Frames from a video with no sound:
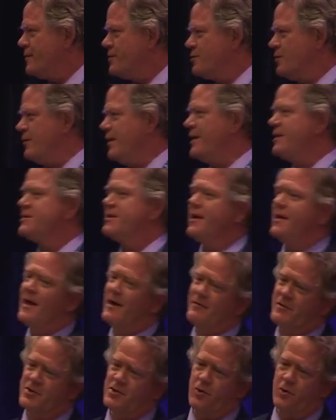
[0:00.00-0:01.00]
So they say they
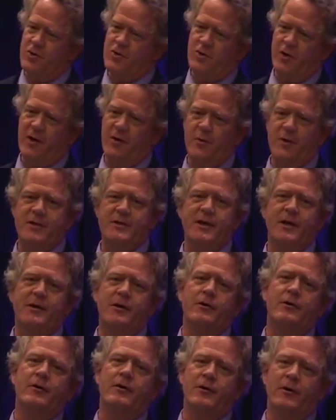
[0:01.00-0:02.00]
have a sore joint, we say,
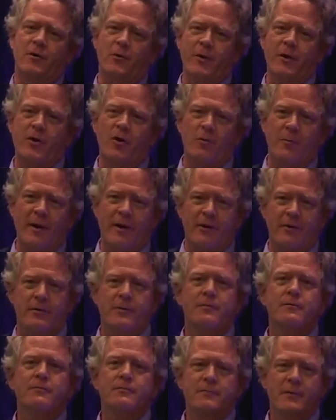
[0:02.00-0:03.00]
no, we know better,
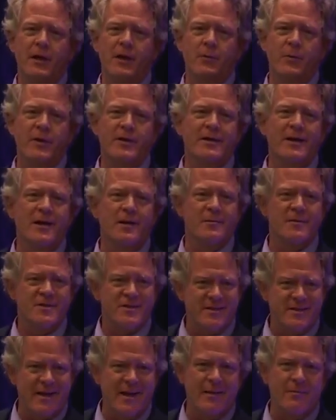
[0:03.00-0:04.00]
and we tell them the
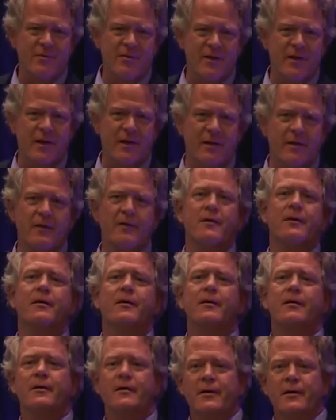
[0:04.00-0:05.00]
same thing
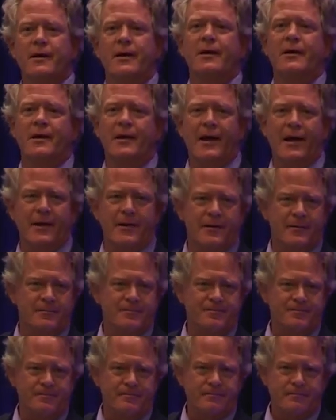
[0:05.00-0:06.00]
in
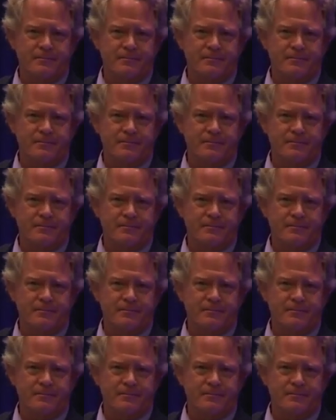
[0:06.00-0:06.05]
Latin.